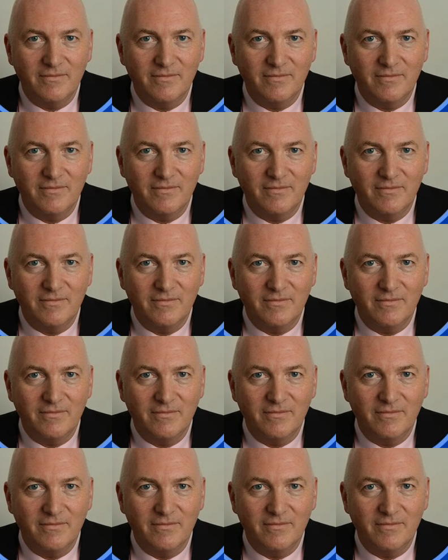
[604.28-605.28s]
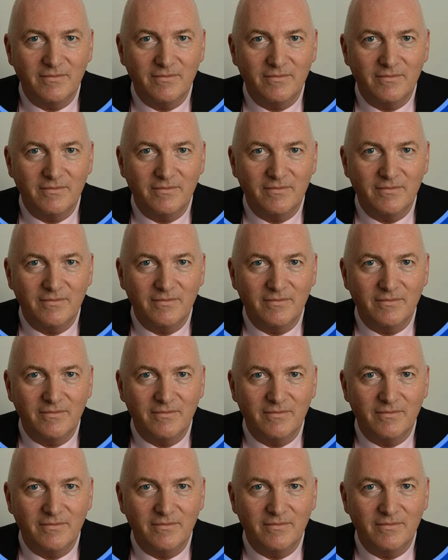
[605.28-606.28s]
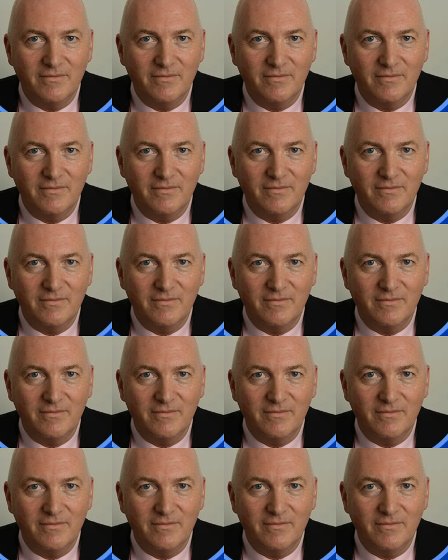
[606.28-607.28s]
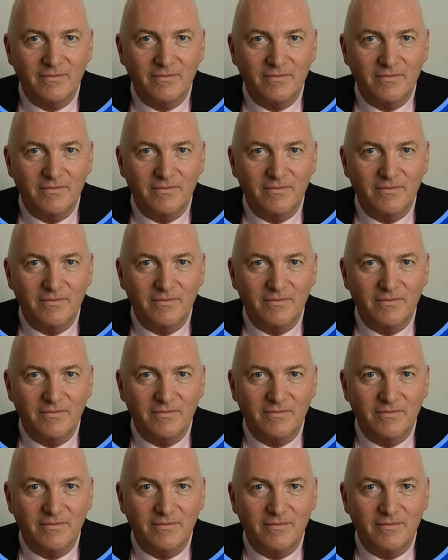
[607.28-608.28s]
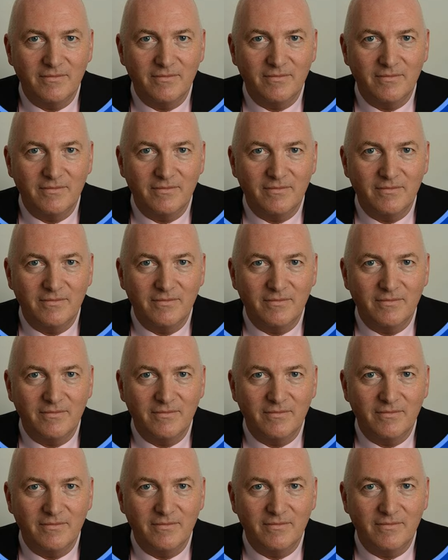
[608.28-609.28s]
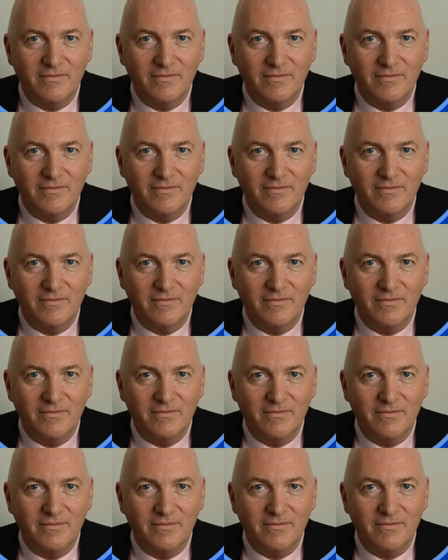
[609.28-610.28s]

[no speech]